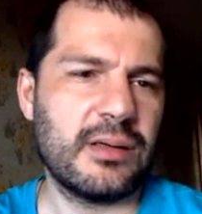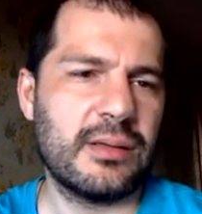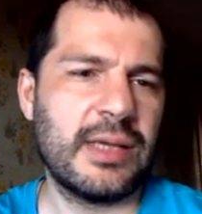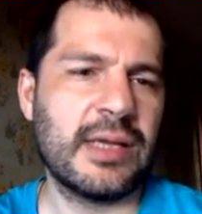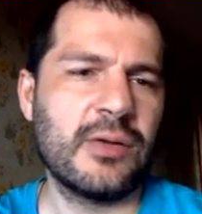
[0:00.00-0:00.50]

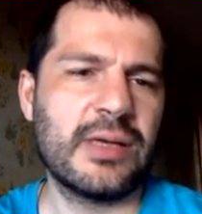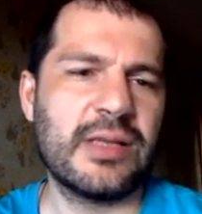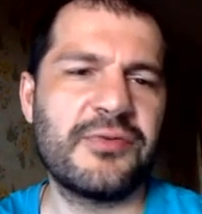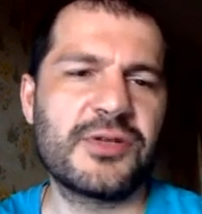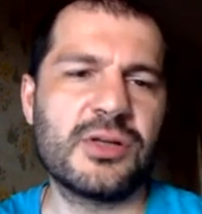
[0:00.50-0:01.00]
Take a look at
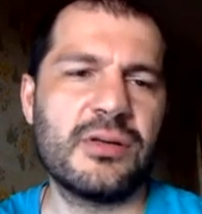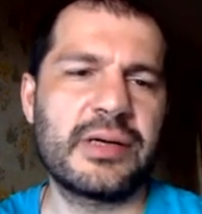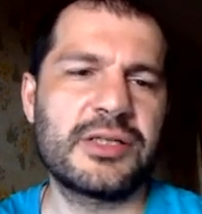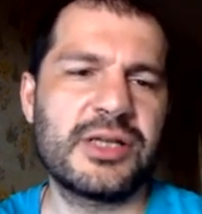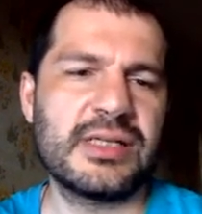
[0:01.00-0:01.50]
official
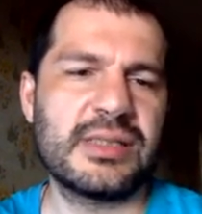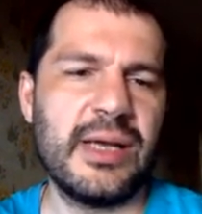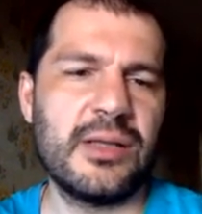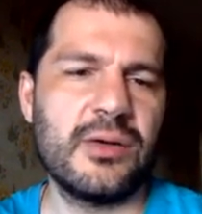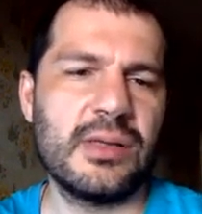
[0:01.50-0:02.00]
RxJS
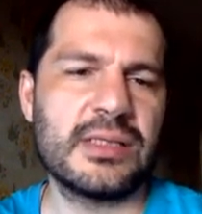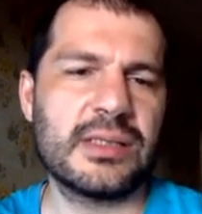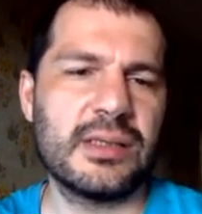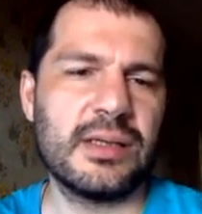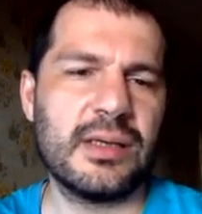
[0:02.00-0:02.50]
manual
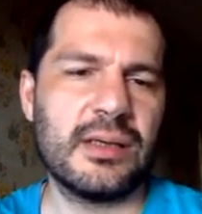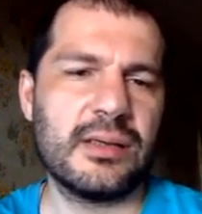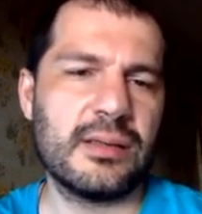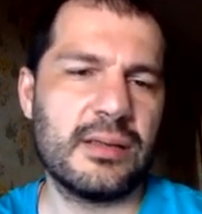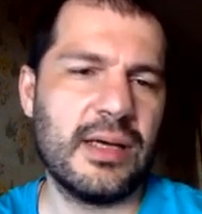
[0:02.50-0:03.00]

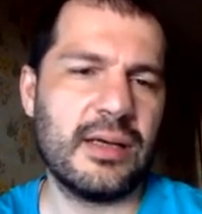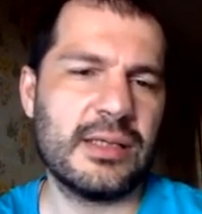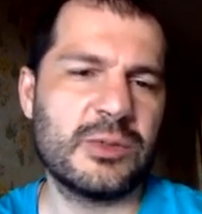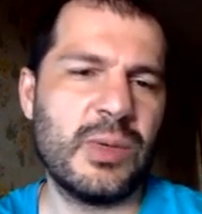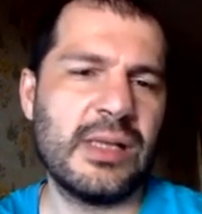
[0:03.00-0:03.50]

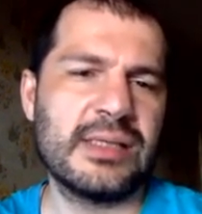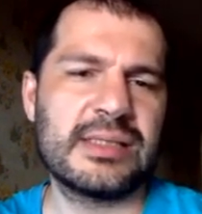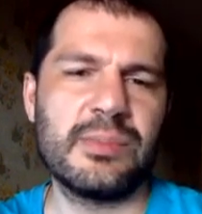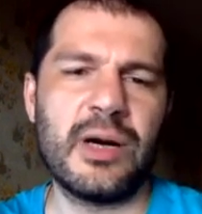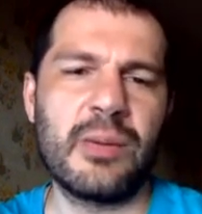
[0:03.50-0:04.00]
as well
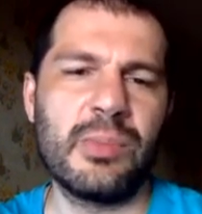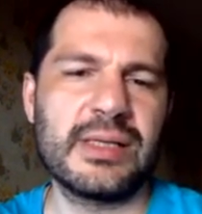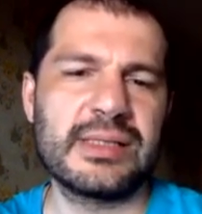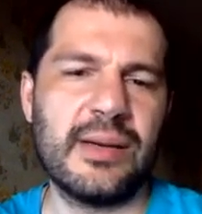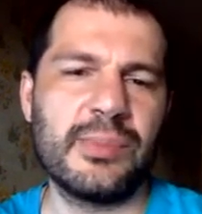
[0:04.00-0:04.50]
as marble
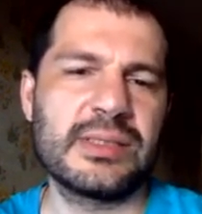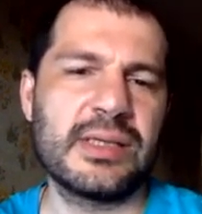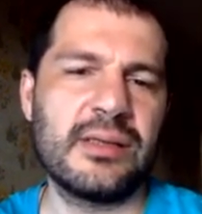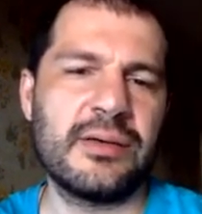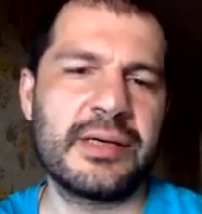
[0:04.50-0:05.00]
examples
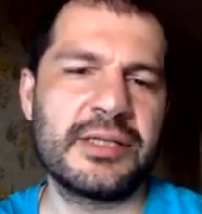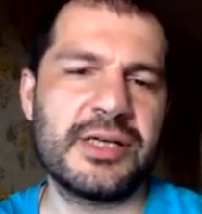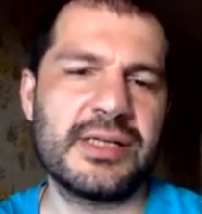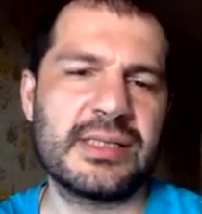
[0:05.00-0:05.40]
in RxJS